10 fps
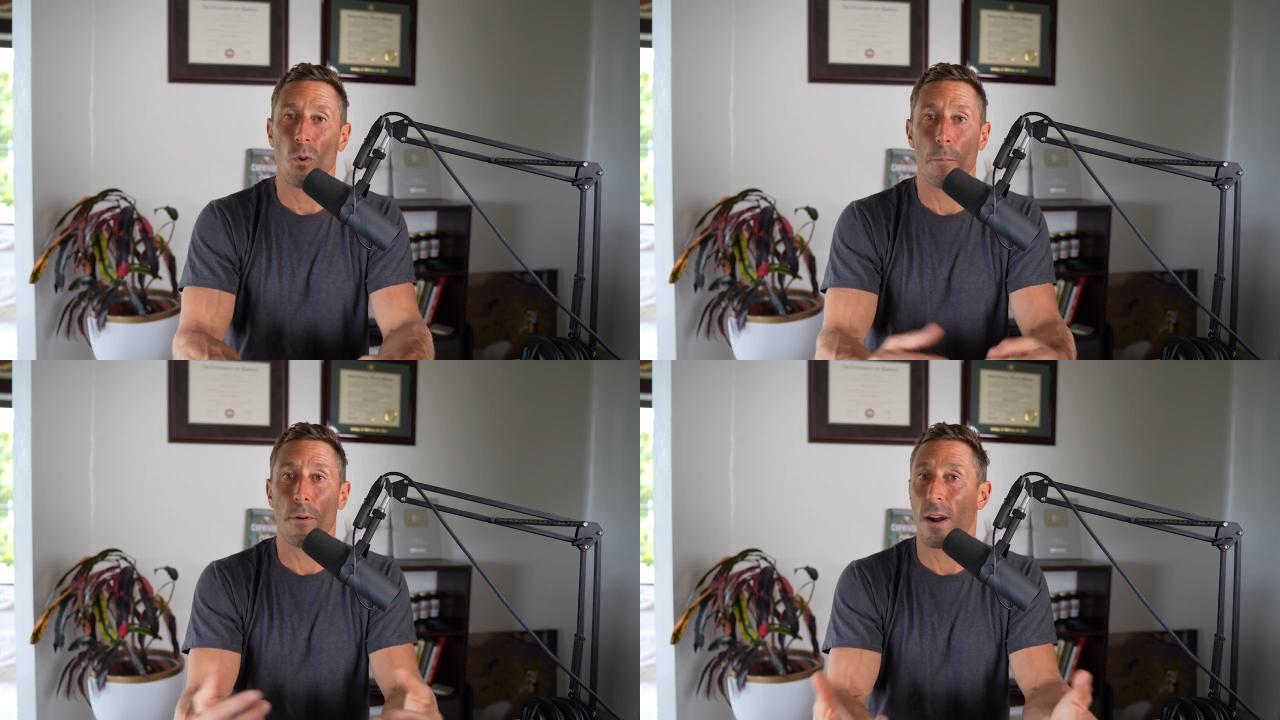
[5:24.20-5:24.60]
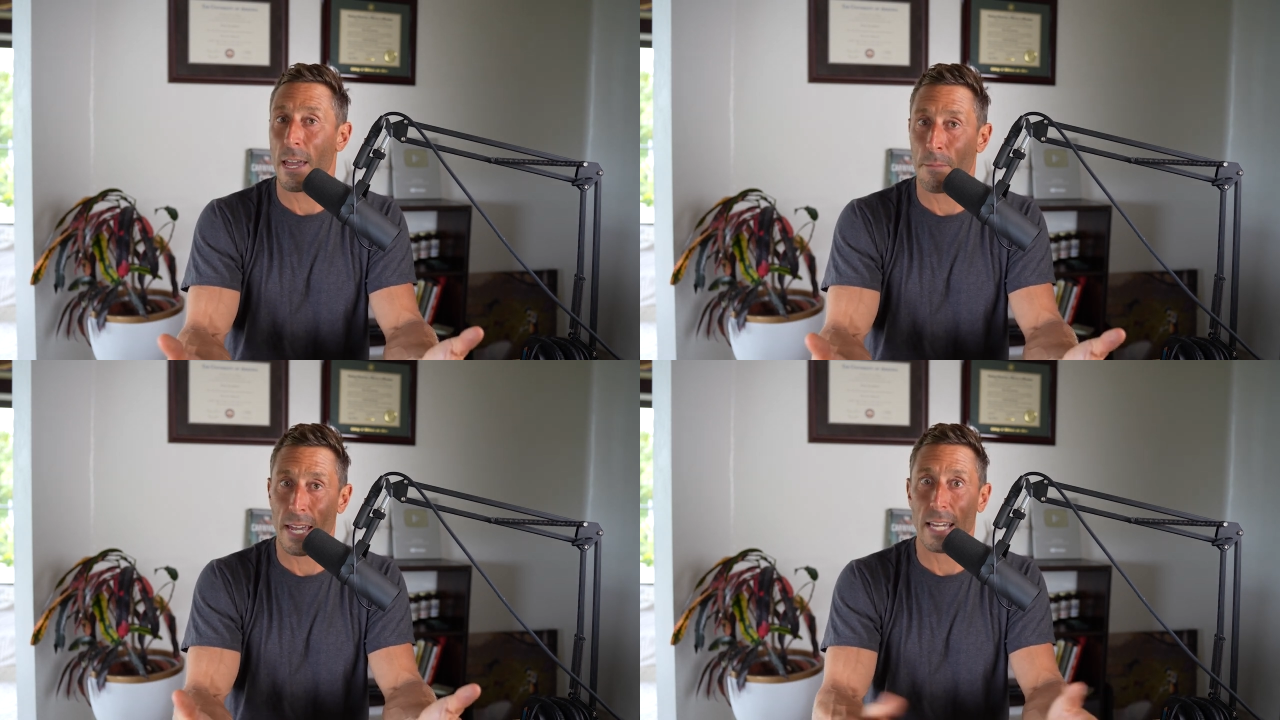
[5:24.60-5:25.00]
or
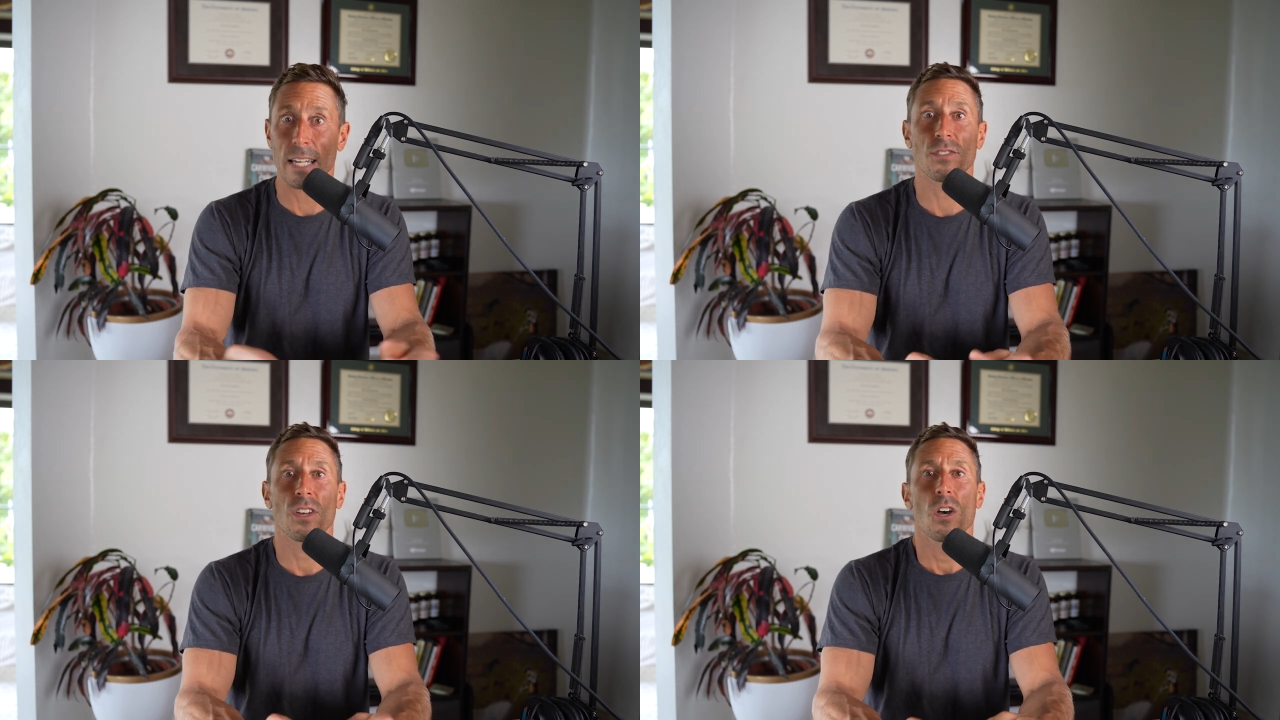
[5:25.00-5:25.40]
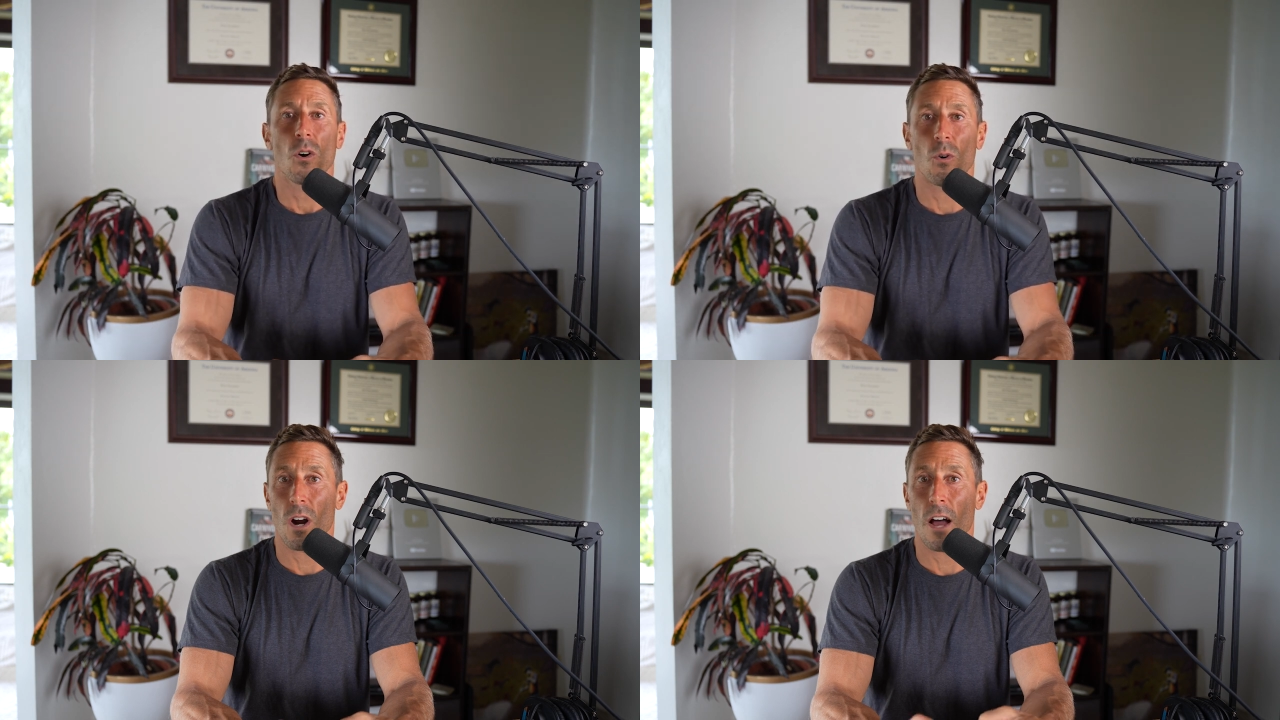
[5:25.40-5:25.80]
primates
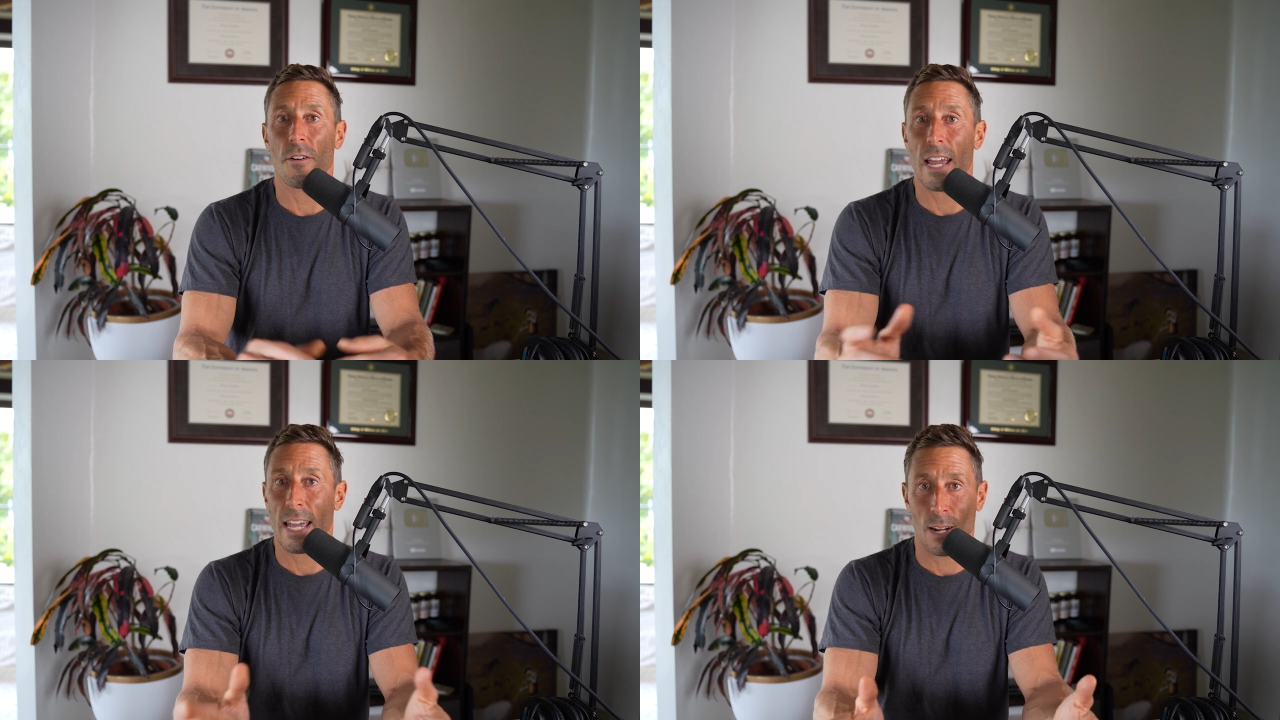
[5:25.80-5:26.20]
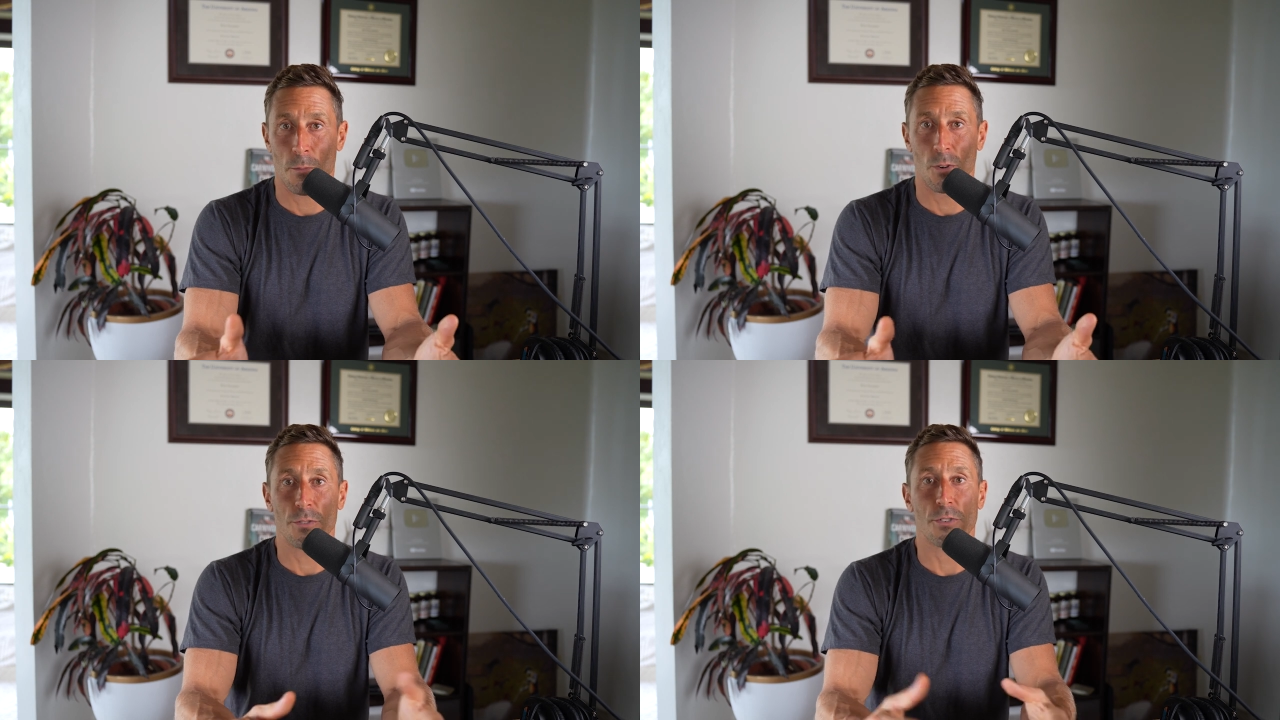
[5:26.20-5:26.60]
or other
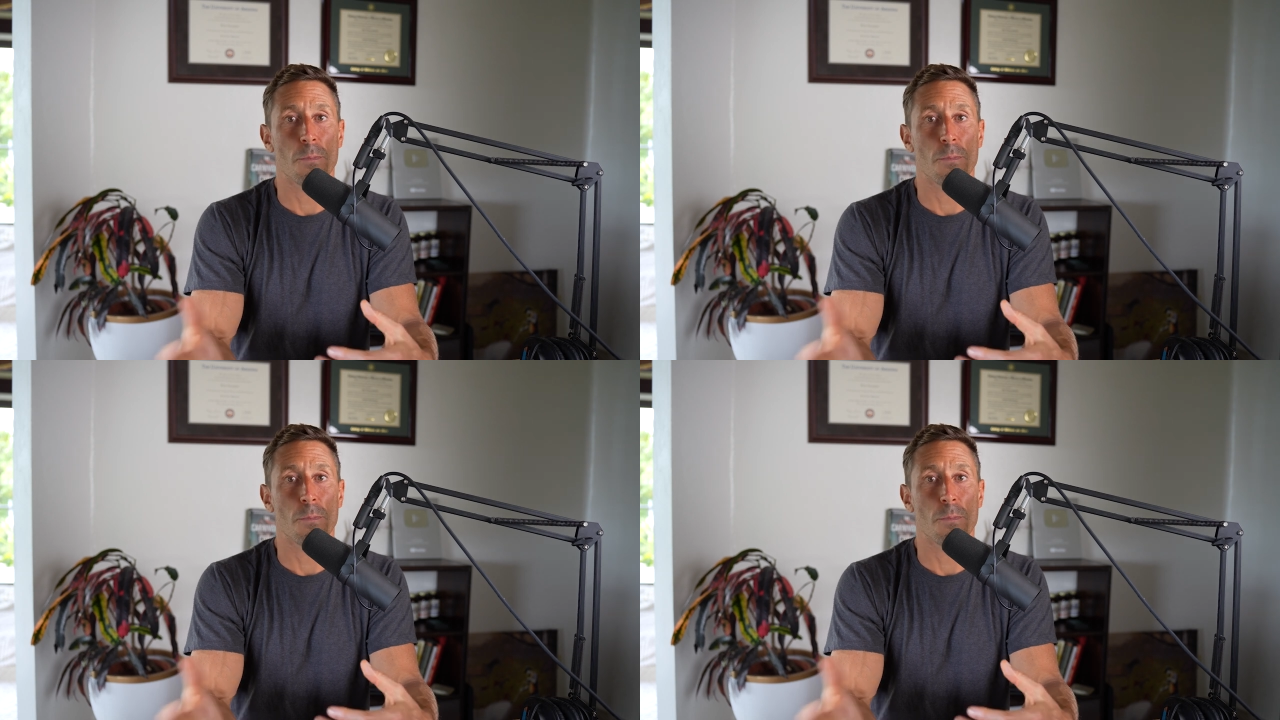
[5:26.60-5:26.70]
animals,